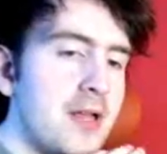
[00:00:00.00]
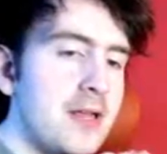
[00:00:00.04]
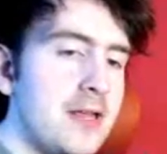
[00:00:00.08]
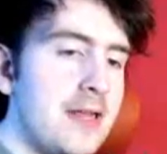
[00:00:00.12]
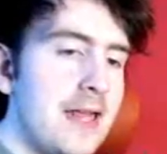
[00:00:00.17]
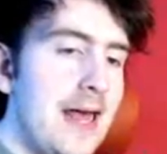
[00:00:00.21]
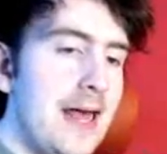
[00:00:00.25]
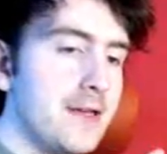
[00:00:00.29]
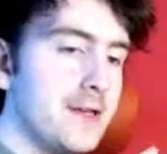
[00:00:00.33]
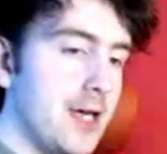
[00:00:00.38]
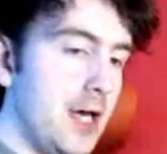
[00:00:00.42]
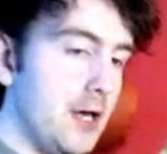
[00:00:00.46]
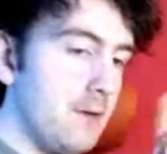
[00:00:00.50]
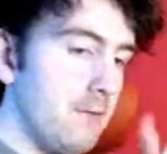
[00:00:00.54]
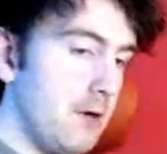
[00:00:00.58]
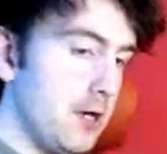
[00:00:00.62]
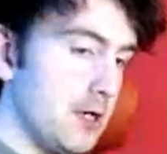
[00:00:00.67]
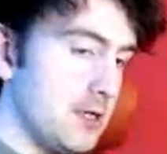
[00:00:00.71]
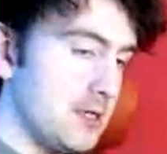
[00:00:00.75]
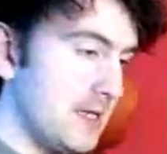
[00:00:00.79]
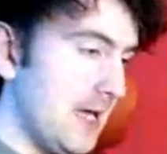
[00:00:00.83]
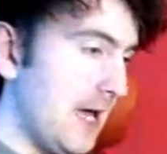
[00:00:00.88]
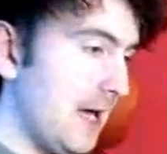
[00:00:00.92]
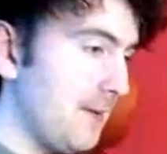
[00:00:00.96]
Yeah, go
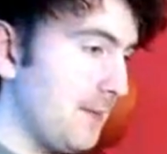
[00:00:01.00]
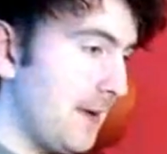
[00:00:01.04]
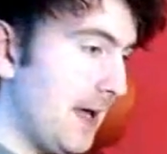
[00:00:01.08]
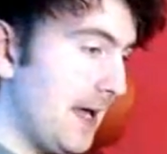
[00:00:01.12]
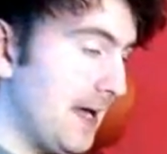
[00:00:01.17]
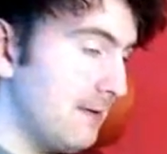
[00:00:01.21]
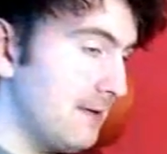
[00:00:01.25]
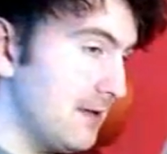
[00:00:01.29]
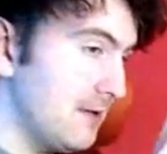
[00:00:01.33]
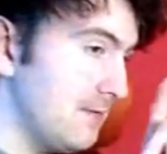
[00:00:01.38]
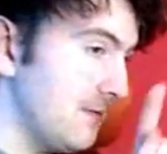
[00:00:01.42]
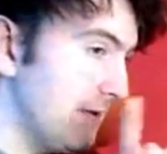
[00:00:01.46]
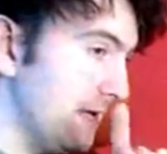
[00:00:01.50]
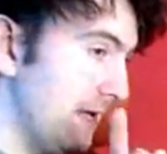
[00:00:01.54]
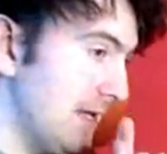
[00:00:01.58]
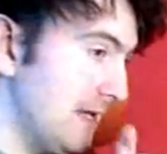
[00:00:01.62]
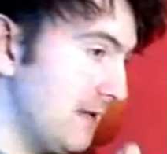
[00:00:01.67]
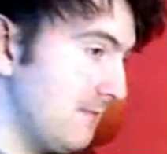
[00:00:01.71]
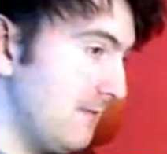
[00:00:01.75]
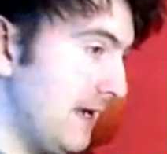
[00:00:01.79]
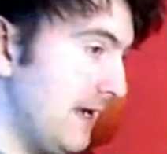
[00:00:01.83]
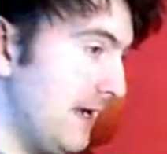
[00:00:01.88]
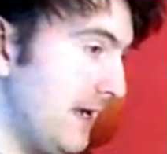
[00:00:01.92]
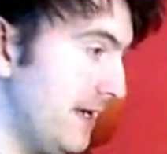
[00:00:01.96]
watch that back.
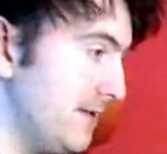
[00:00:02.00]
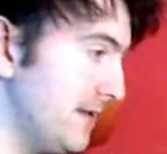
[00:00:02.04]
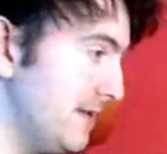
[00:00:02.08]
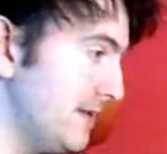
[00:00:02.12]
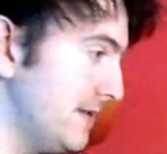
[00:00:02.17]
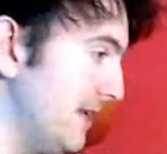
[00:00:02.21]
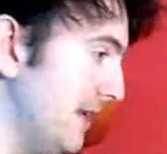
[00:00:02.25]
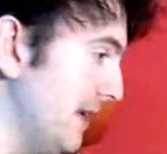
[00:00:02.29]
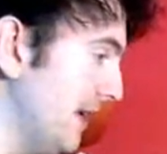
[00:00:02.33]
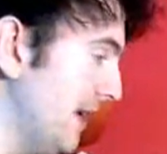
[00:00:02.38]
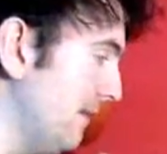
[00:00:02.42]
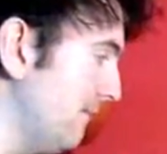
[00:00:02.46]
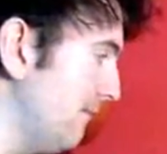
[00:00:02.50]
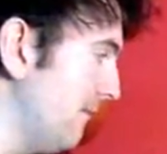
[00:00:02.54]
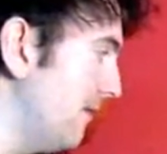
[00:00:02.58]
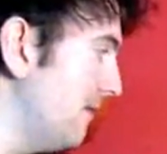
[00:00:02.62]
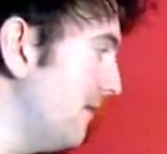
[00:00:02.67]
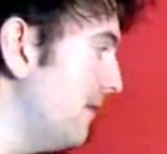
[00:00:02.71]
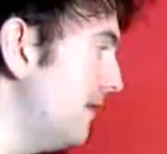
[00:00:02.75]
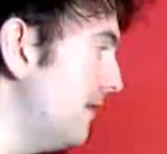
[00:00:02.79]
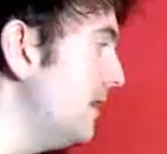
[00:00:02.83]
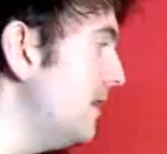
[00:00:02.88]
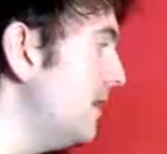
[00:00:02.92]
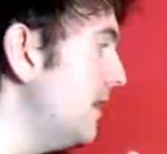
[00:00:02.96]
It's quite an interesting
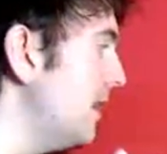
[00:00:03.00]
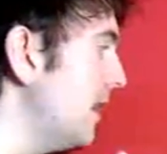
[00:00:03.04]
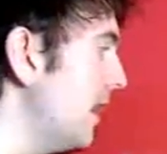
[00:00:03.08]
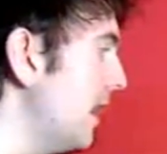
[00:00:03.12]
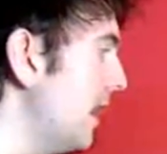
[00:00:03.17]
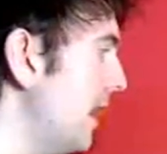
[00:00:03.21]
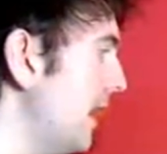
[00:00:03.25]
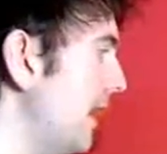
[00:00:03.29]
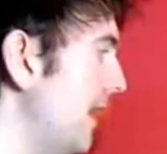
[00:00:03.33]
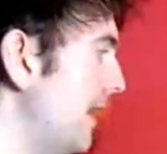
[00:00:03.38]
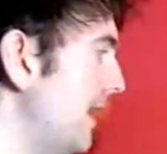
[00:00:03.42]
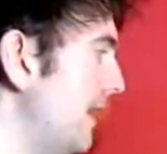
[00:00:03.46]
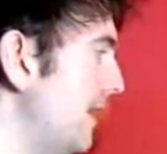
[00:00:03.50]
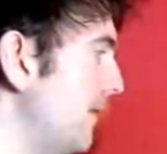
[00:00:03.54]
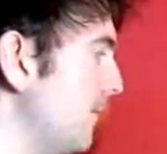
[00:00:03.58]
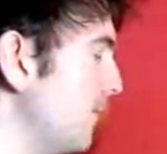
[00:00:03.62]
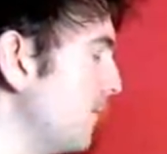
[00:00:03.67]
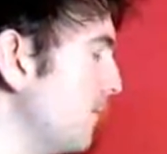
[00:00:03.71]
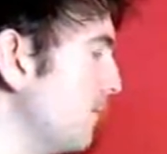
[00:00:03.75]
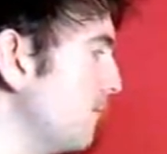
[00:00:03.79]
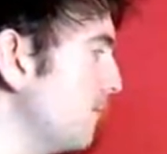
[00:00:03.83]
one. Yeah,